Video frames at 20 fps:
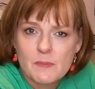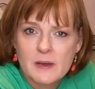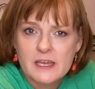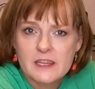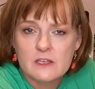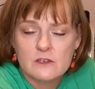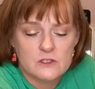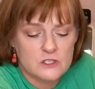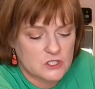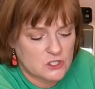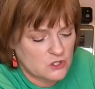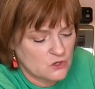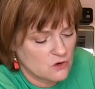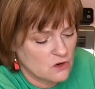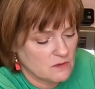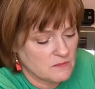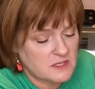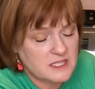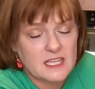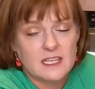by those
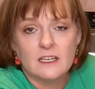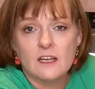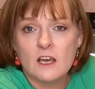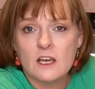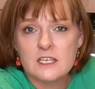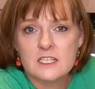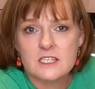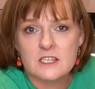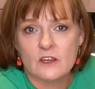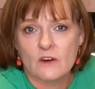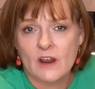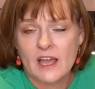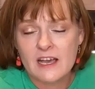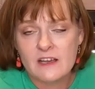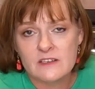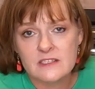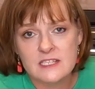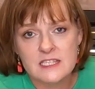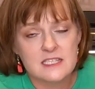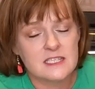storms that lost their
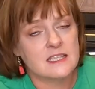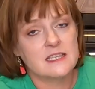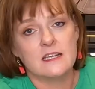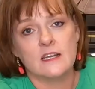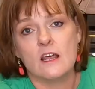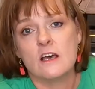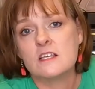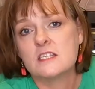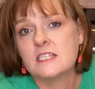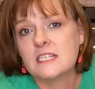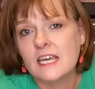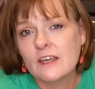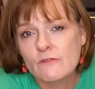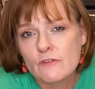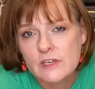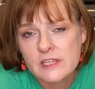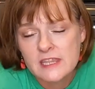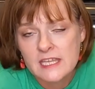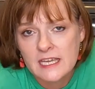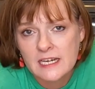houses and lost
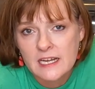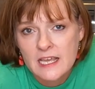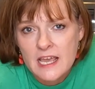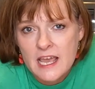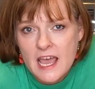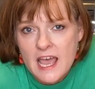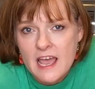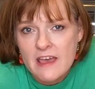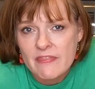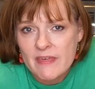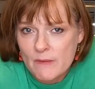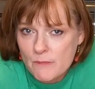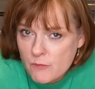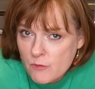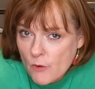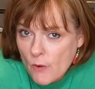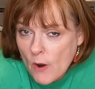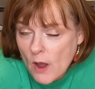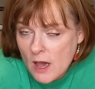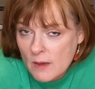everything, that
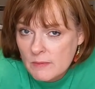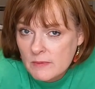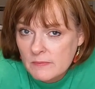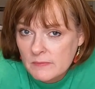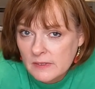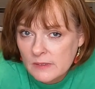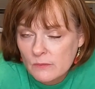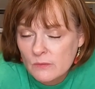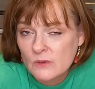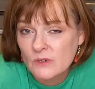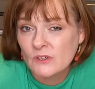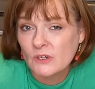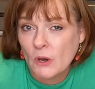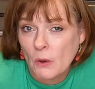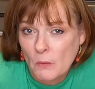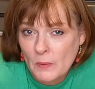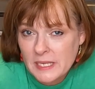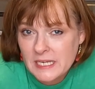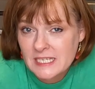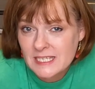probably were
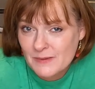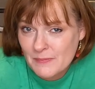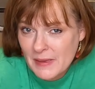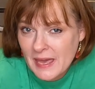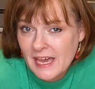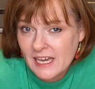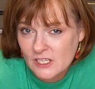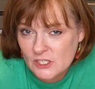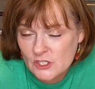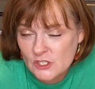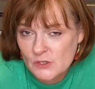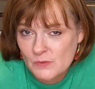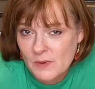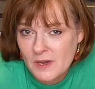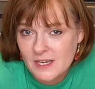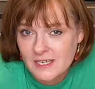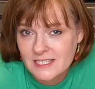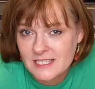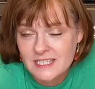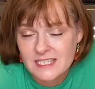going to pack shoe
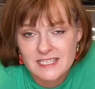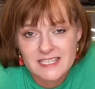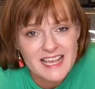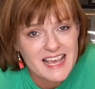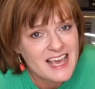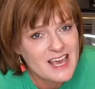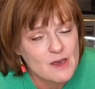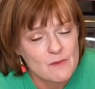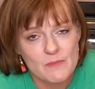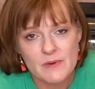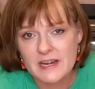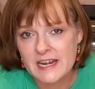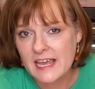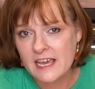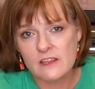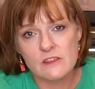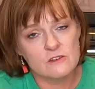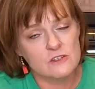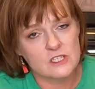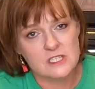boxes, but
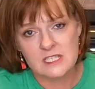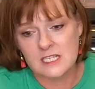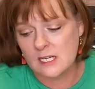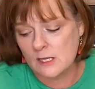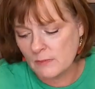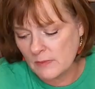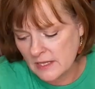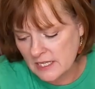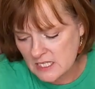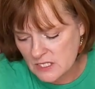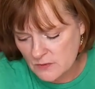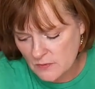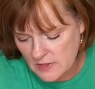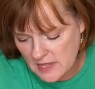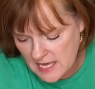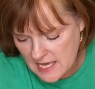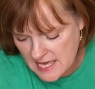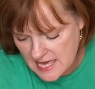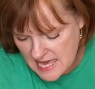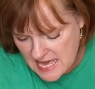now they're just in a place where
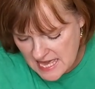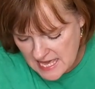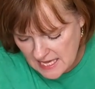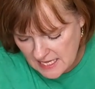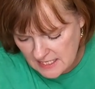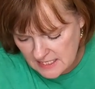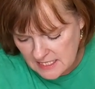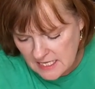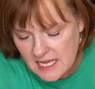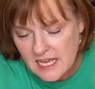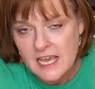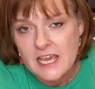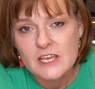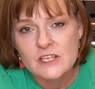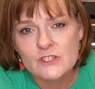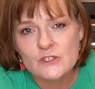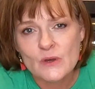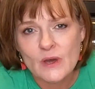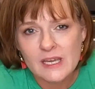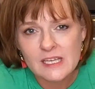they can't.
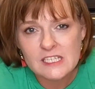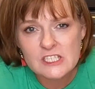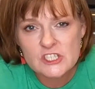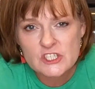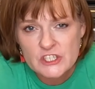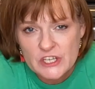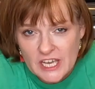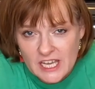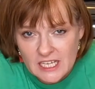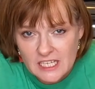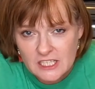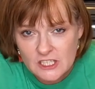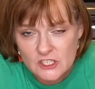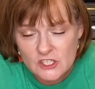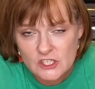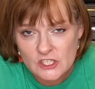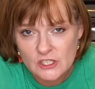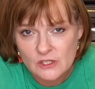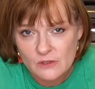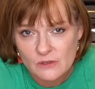So I challenge
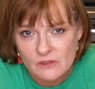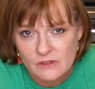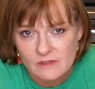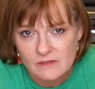you,